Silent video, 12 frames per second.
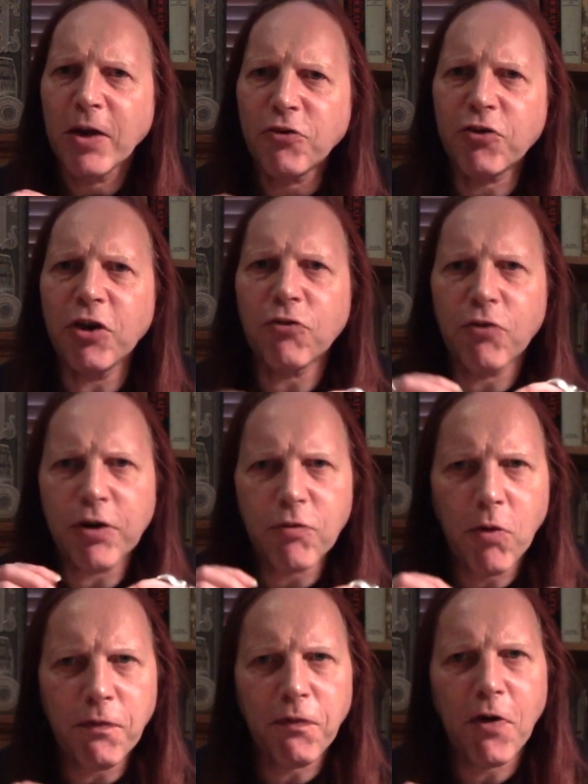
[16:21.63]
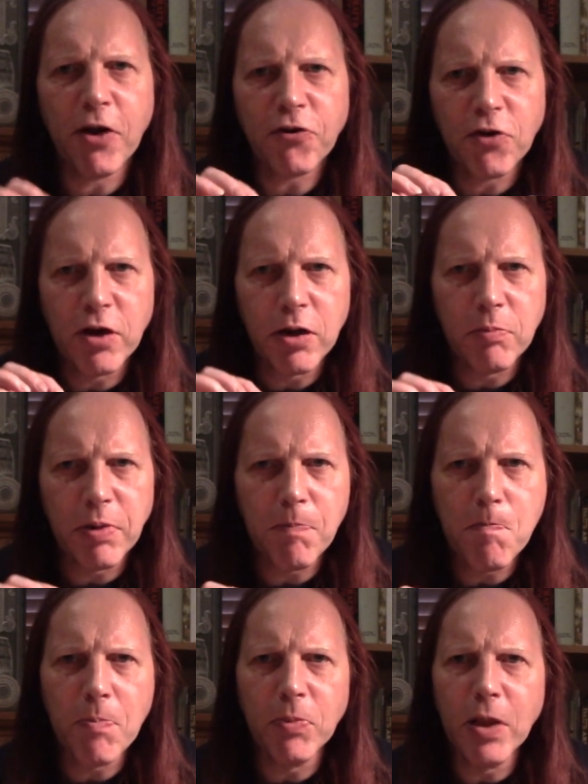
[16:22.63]
citric, quite fresh, a little bit,
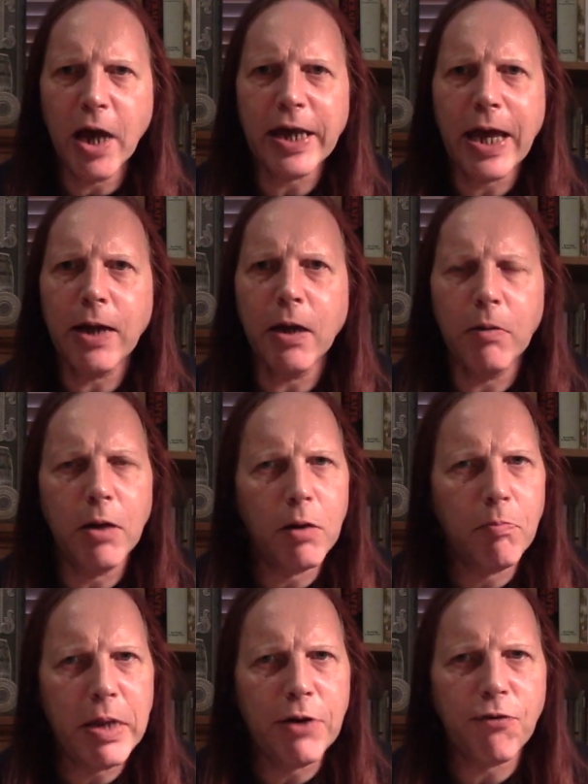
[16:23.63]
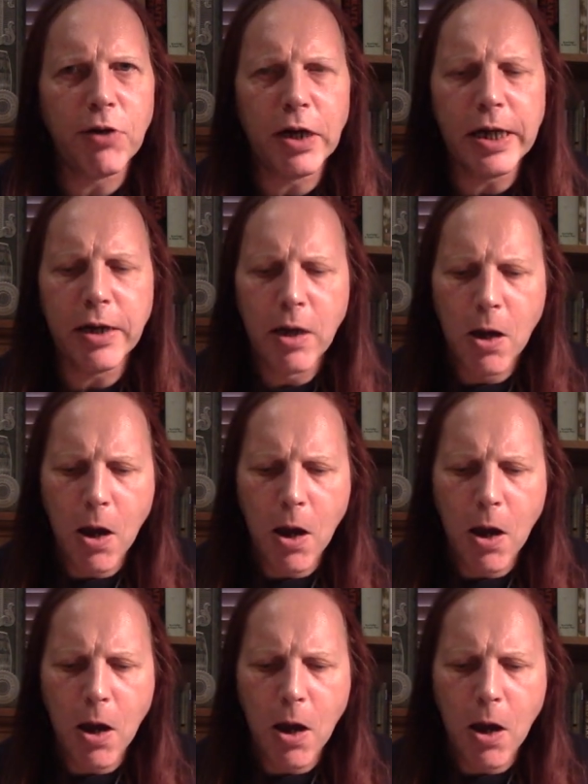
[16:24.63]
again, a little minerally,